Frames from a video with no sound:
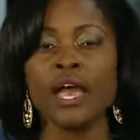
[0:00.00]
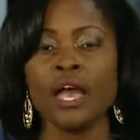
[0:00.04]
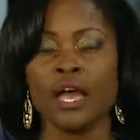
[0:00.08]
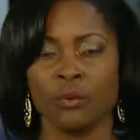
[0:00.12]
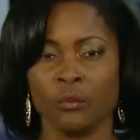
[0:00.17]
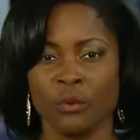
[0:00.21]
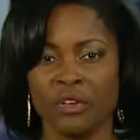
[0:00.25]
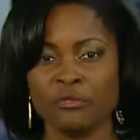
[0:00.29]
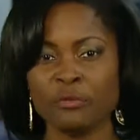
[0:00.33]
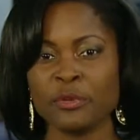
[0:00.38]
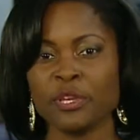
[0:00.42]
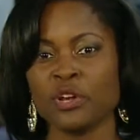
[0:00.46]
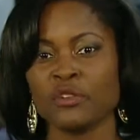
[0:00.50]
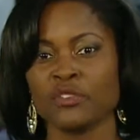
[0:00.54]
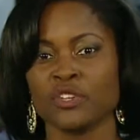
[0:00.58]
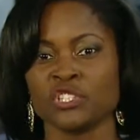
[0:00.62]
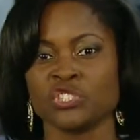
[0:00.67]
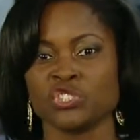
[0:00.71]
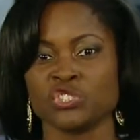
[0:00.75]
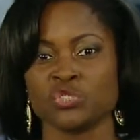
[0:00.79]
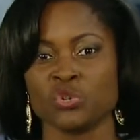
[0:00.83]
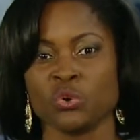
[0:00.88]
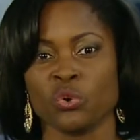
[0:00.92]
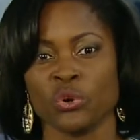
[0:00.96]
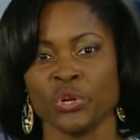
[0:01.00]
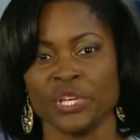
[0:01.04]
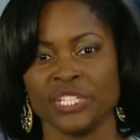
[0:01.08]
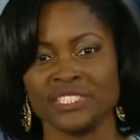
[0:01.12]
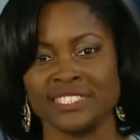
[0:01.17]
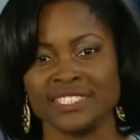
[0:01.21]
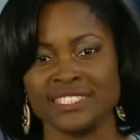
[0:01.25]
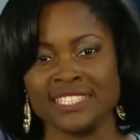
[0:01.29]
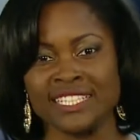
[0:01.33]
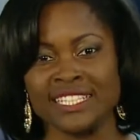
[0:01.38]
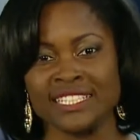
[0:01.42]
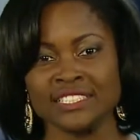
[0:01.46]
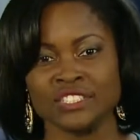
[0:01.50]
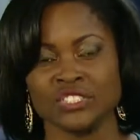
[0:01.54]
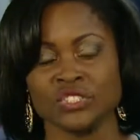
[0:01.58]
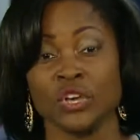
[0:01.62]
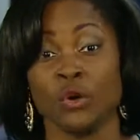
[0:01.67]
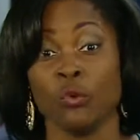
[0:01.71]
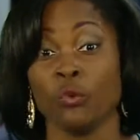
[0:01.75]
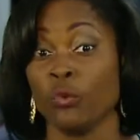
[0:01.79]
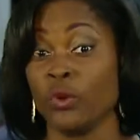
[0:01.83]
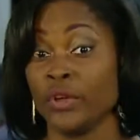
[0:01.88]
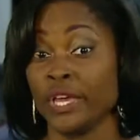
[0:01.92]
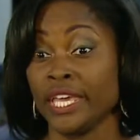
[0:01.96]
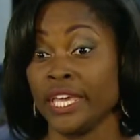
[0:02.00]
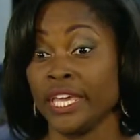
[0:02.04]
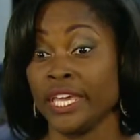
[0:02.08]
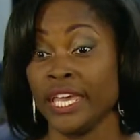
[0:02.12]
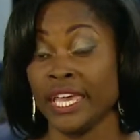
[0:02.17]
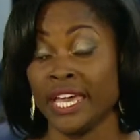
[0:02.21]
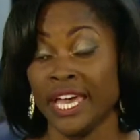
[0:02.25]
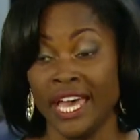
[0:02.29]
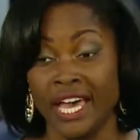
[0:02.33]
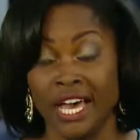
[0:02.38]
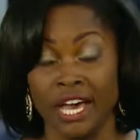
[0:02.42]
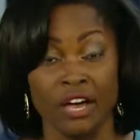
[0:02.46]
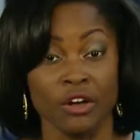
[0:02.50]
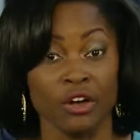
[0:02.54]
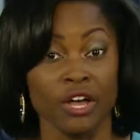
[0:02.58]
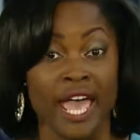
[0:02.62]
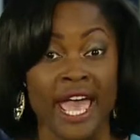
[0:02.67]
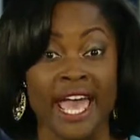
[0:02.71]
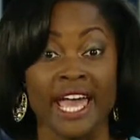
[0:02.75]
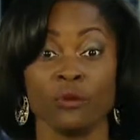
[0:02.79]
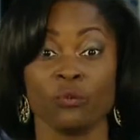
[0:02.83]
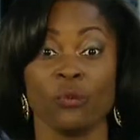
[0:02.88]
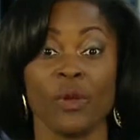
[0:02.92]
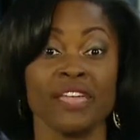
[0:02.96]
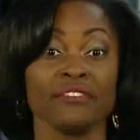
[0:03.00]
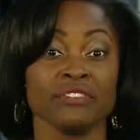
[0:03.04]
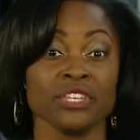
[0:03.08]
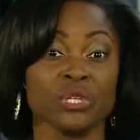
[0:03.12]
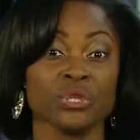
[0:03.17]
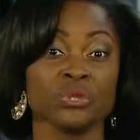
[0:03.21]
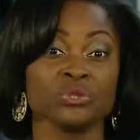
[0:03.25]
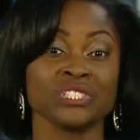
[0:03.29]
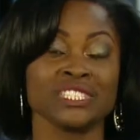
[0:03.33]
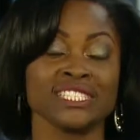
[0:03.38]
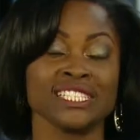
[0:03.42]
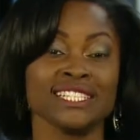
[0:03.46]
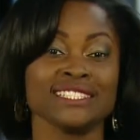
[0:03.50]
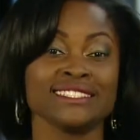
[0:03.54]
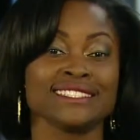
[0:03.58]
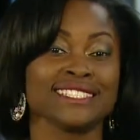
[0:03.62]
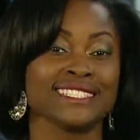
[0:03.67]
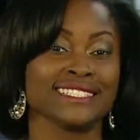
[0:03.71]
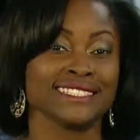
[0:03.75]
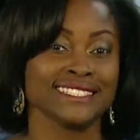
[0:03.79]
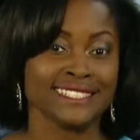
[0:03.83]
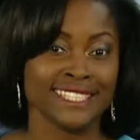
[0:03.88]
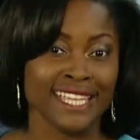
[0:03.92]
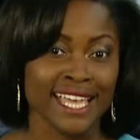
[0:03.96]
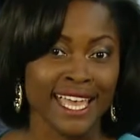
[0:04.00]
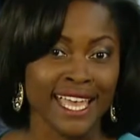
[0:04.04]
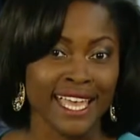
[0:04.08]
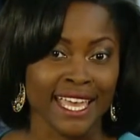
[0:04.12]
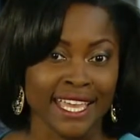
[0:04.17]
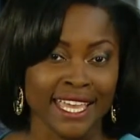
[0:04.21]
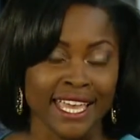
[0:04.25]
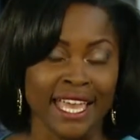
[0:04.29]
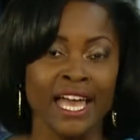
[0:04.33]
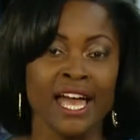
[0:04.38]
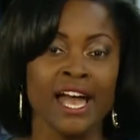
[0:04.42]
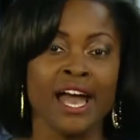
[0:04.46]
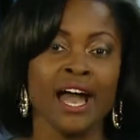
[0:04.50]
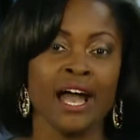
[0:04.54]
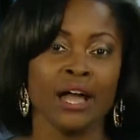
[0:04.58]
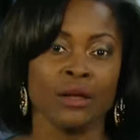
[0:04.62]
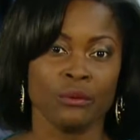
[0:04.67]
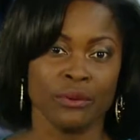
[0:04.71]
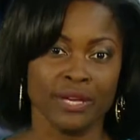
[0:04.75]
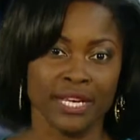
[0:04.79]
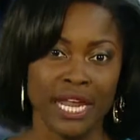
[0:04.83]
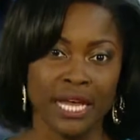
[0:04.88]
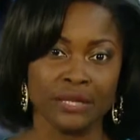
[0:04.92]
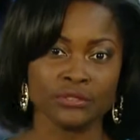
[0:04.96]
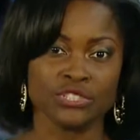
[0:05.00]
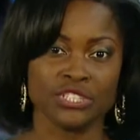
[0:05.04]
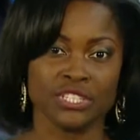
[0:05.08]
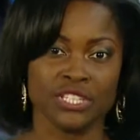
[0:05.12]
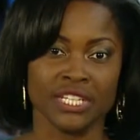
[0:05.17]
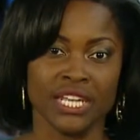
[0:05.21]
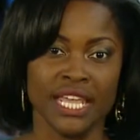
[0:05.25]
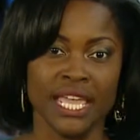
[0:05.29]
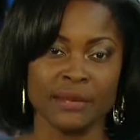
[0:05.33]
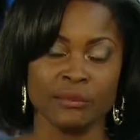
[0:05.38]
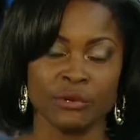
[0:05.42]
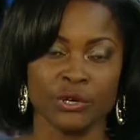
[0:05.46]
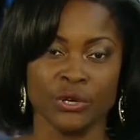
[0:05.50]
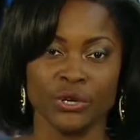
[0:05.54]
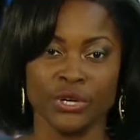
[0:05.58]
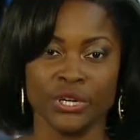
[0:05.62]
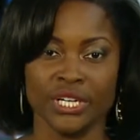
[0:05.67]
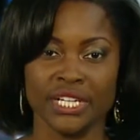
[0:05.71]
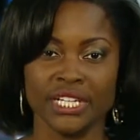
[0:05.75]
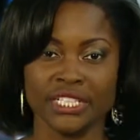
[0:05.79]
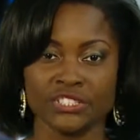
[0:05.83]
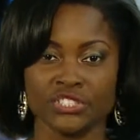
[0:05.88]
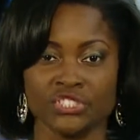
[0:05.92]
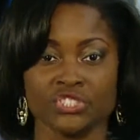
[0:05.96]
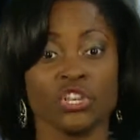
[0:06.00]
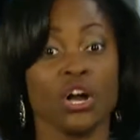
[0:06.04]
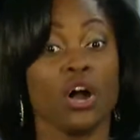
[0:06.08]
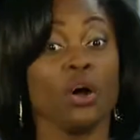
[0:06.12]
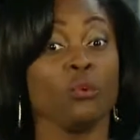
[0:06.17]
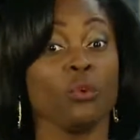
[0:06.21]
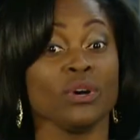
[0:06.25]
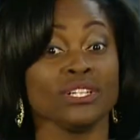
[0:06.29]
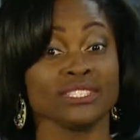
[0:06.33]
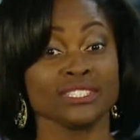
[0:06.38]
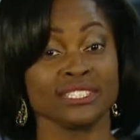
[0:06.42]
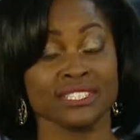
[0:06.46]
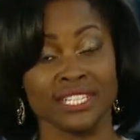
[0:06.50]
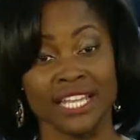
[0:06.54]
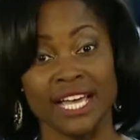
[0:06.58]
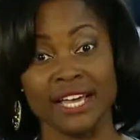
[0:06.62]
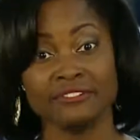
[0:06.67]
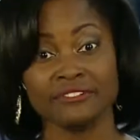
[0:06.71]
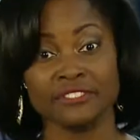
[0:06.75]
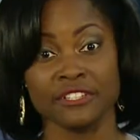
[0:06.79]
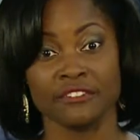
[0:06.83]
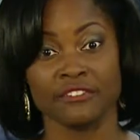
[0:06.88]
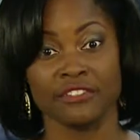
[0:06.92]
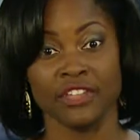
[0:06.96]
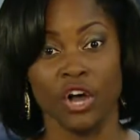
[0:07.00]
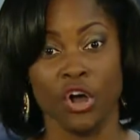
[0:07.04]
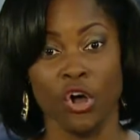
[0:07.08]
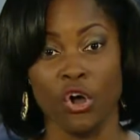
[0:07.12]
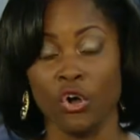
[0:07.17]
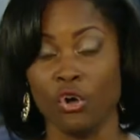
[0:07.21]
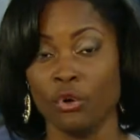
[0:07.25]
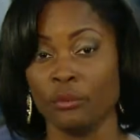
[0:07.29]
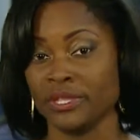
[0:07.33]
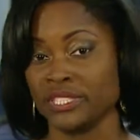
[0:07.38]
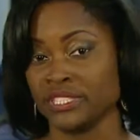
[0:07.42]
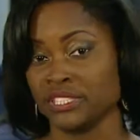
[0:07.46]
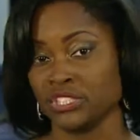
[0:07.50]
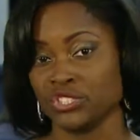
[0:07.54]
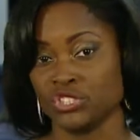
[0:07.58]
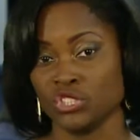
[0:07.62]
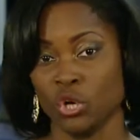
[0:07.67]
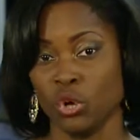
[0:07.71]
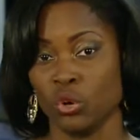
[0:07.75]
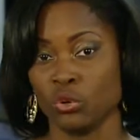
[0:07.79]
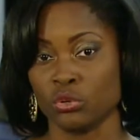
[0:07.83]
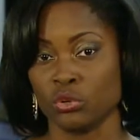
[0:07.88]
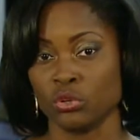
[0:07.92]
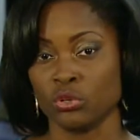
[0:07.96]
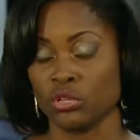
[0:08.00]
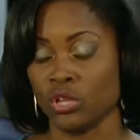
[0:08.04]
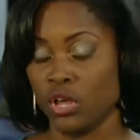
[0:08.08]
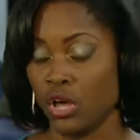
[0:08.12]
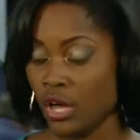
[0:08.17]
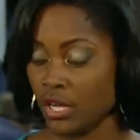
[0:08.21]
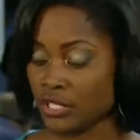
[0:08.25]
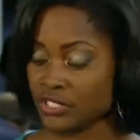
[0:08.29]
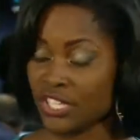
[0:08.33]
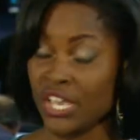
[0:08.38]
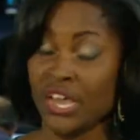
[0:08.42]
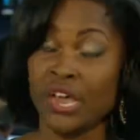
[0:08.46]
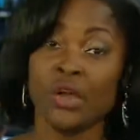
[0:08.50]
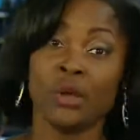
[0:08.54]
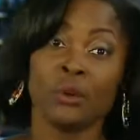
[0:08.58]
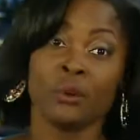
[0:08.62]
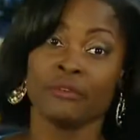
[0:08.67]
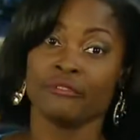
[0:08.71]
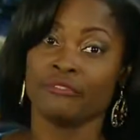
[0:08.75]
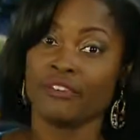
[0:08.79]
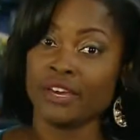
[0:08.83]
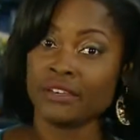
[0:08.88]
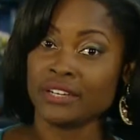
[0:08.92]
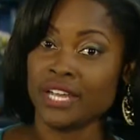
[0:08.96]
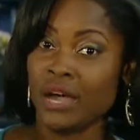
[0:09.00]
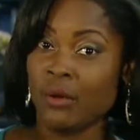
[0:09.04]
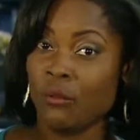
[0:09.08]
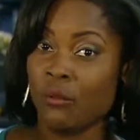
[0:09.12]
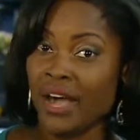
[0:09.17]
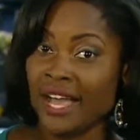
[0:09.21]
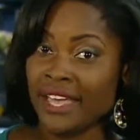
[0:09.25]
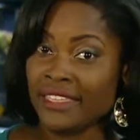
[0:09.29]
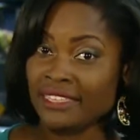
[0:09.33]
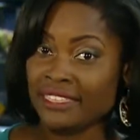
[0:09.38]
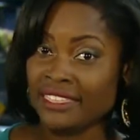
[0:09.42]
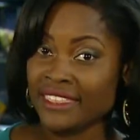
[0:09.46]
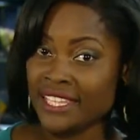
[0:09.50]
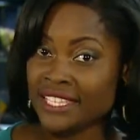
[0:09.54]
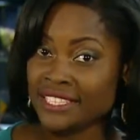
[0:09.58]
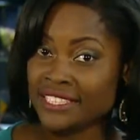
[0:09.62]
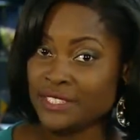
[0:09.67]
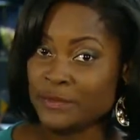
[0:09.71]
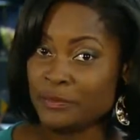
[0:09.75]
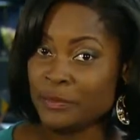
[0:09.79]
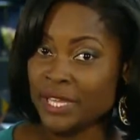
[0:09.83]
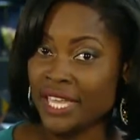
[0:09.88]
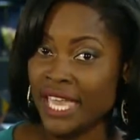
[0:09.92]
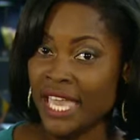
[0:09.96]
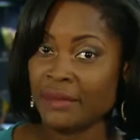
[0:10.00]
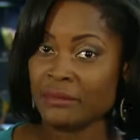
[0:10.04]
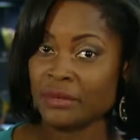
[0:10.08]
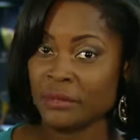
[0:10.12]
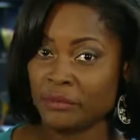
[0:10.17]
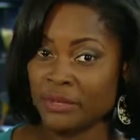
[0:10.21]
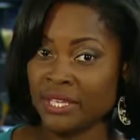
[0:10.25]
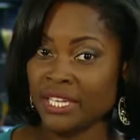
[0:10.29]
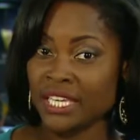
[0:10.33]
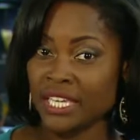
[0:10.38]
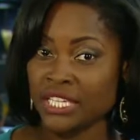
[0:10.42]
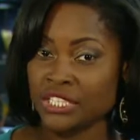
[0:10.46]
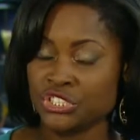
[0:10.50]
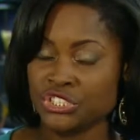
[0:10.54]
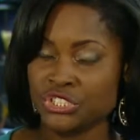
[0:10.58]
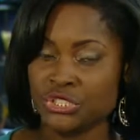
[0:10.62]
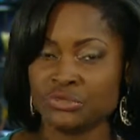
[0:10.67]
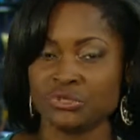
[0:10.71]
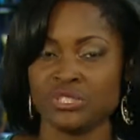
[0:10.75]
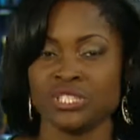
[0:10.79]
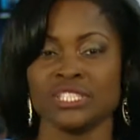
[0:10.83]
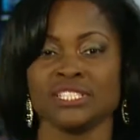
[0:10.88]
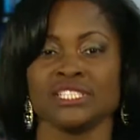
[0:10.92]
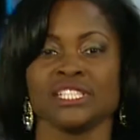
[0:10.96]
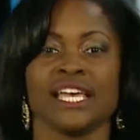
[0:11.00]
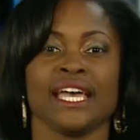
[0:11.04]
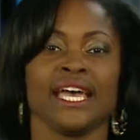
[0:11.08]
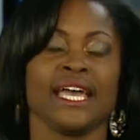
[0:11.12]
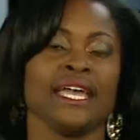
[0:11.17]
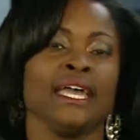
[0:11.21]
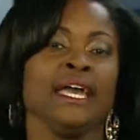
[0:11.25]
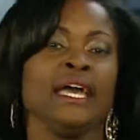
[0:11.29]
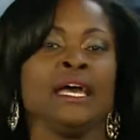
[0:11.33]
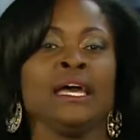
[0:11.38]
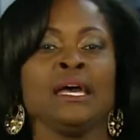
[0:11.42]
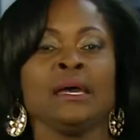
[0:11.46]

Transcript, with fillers: And we've been on this story since we uh, had Wavy News 10 today. I went out to the neighborhood and saw what's left of the home. It's a total loss. We found out why this became a big issue today.